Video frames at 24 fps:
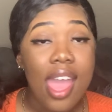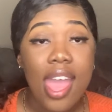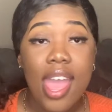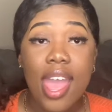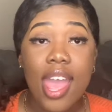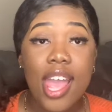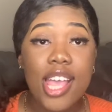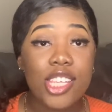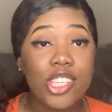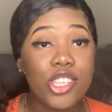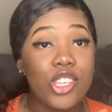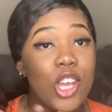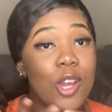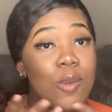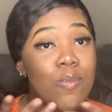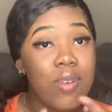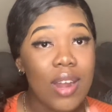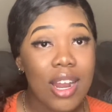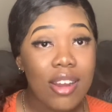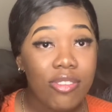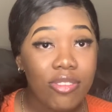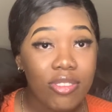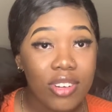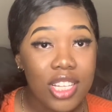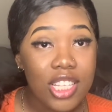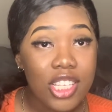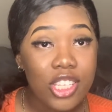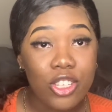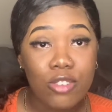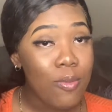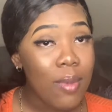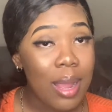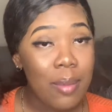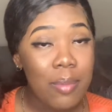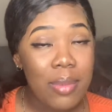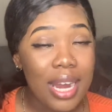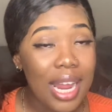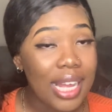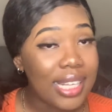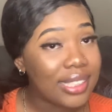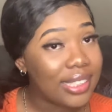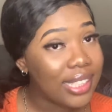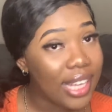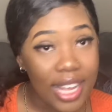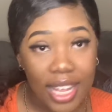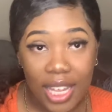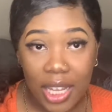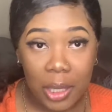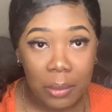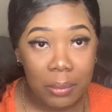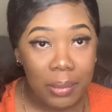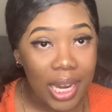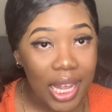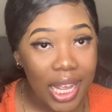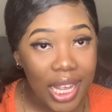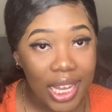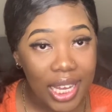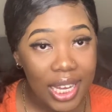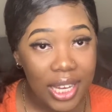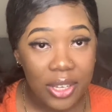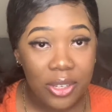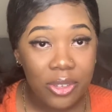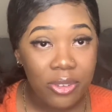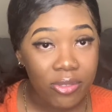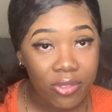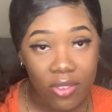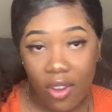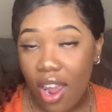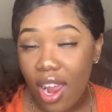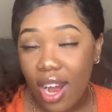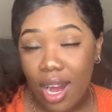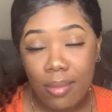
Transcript: it's your preference. You might be like, damn, like, he's fine.